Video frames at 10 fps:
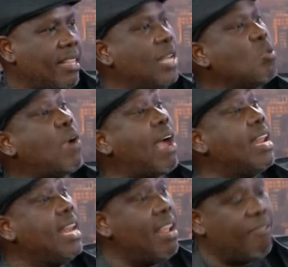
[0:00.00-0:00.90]
that you
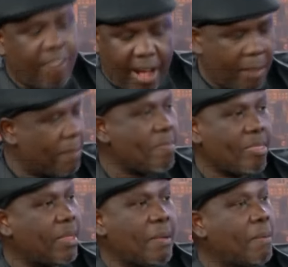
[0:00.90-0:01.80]
can never
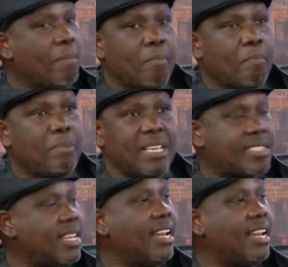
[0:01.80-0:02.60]
be